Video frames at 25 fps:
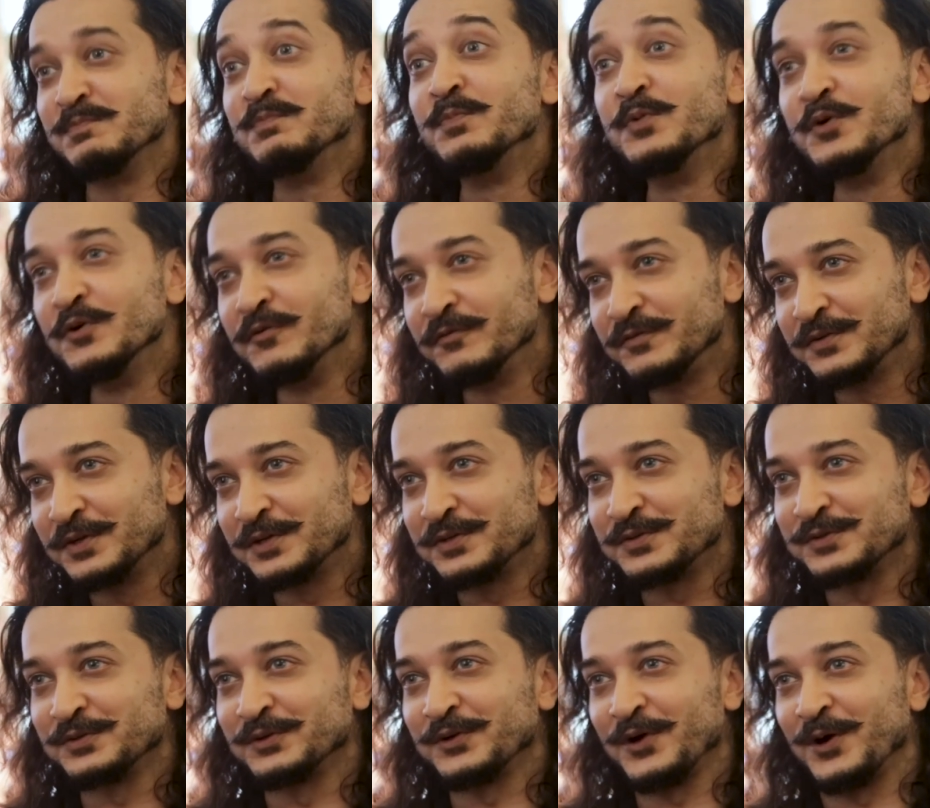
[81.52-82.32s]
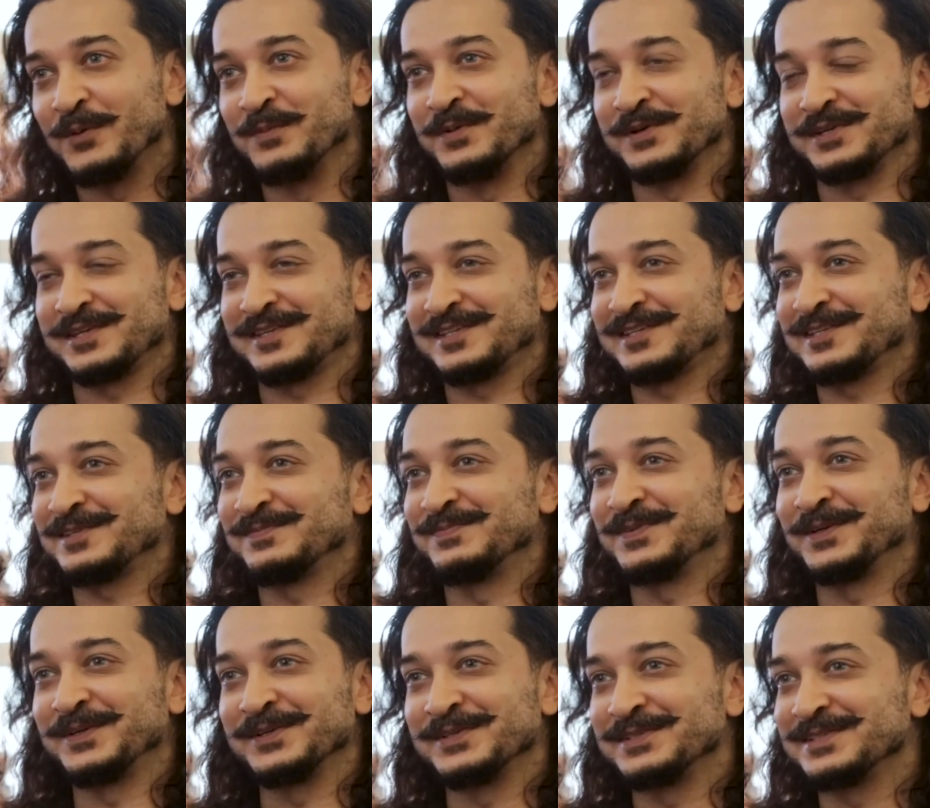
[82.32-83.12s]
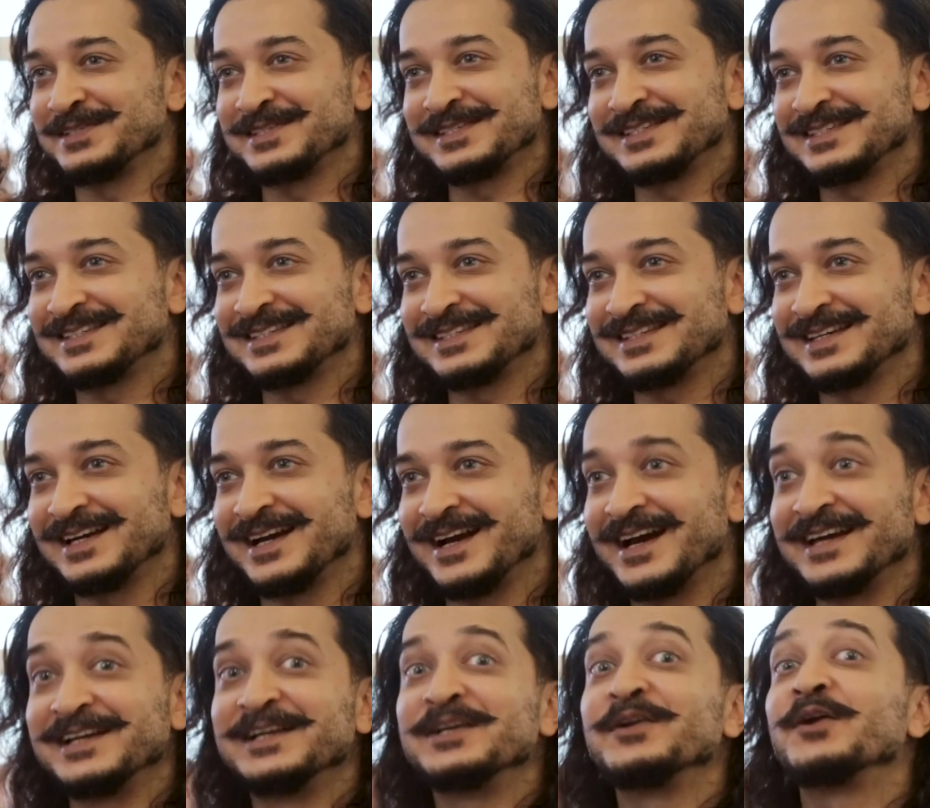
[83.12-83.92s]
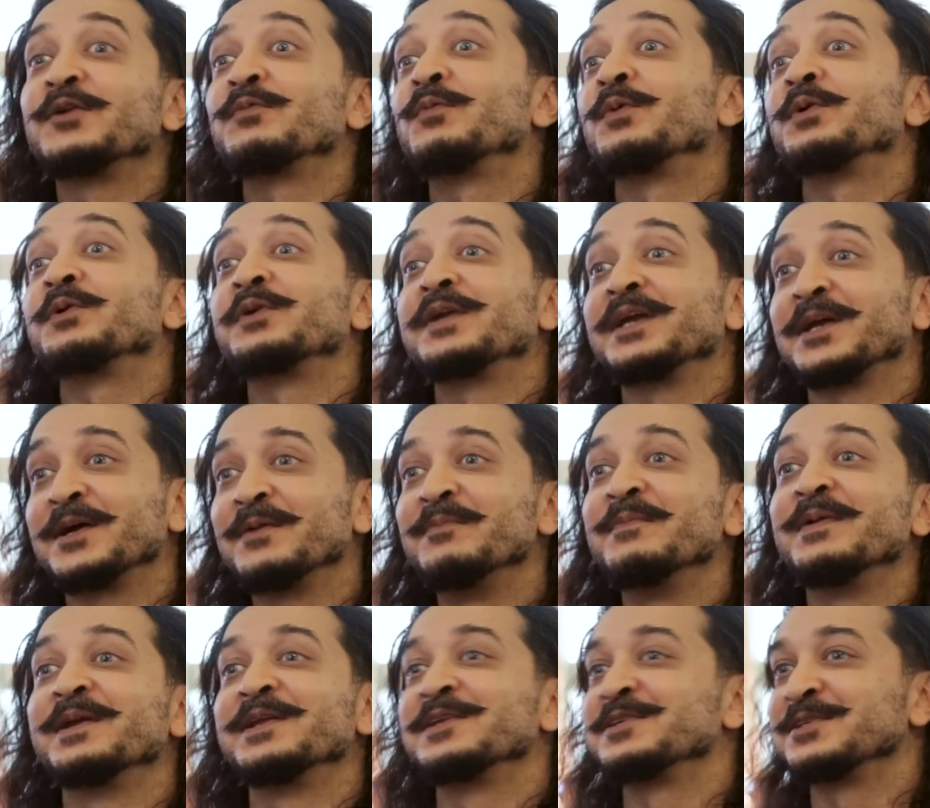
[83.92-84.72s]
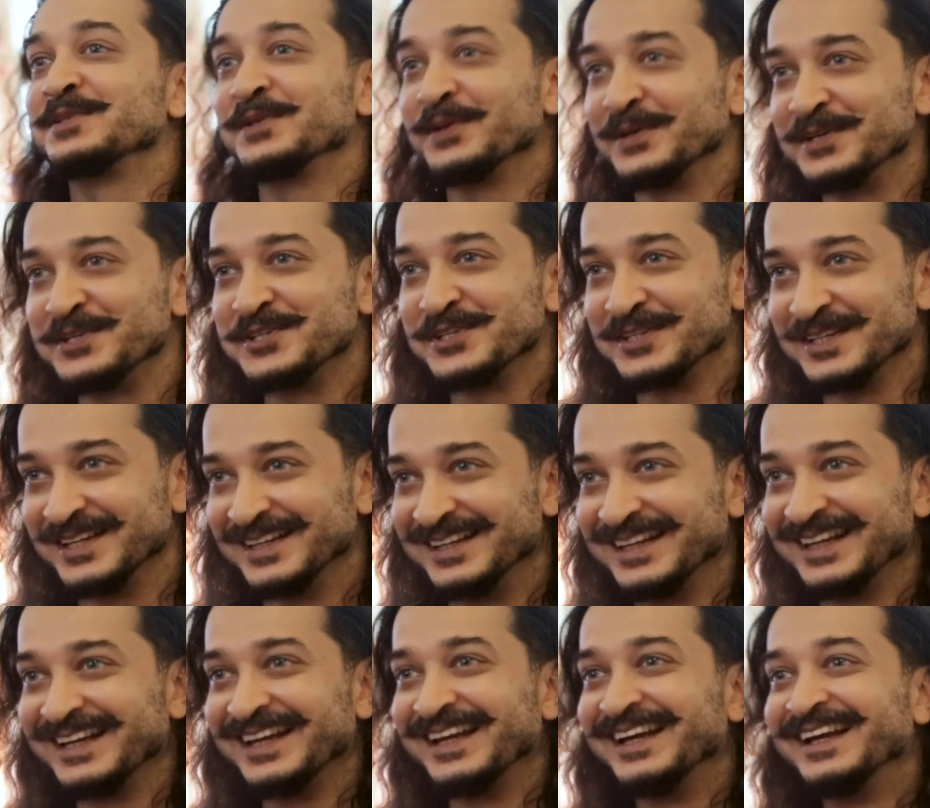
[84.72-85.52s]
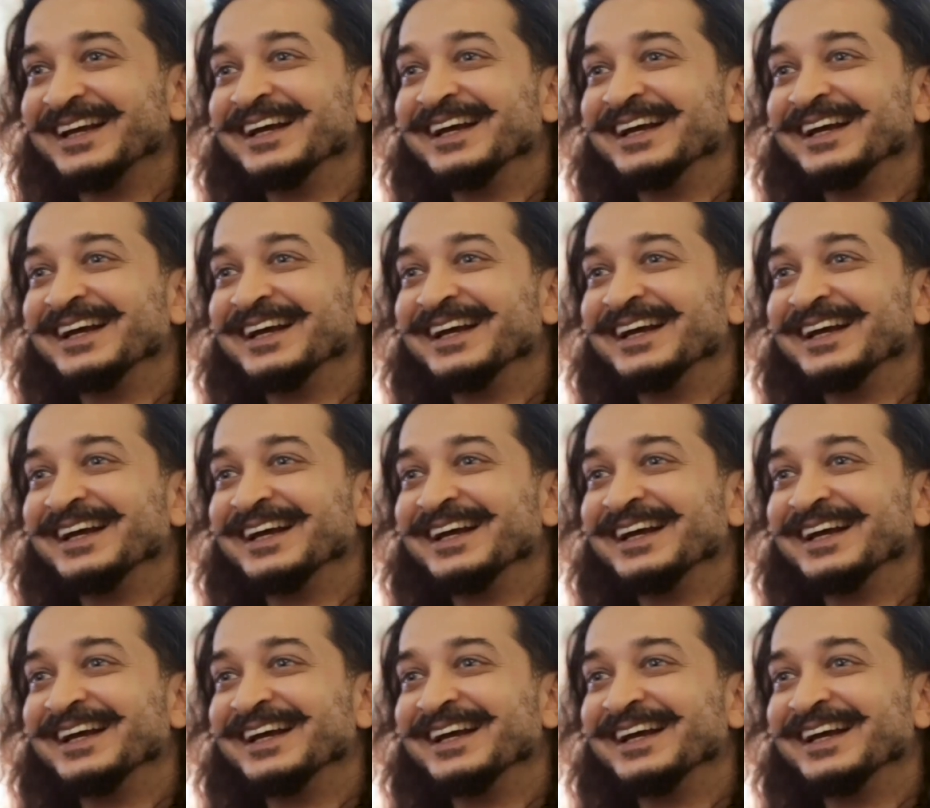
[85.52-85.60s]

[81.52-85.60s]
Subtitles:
moved to commerce because I did not want to take up medicine or engineering.